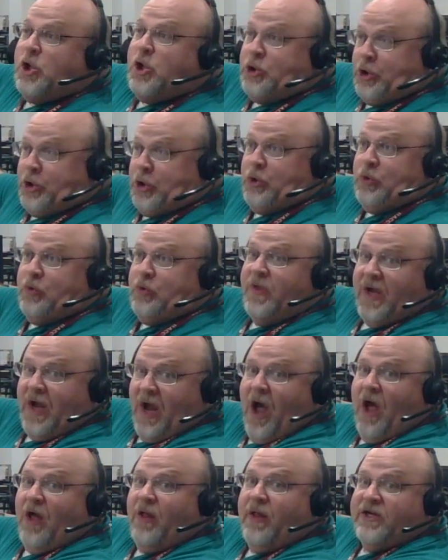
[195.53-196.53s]
to the
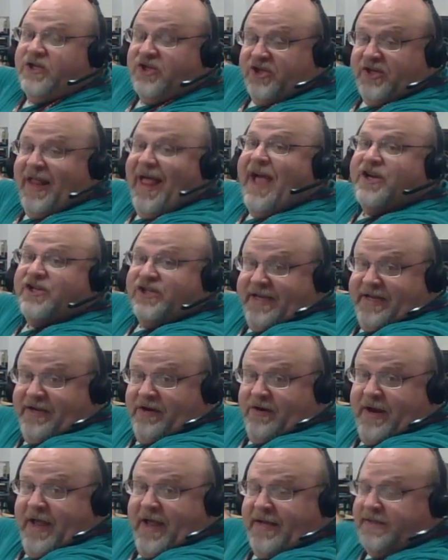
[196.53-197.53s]

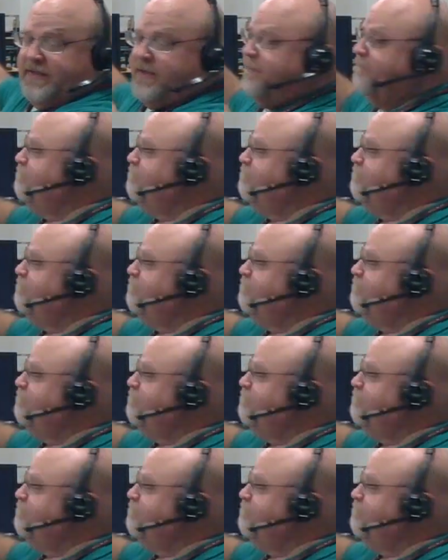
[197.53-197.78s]
college/internet.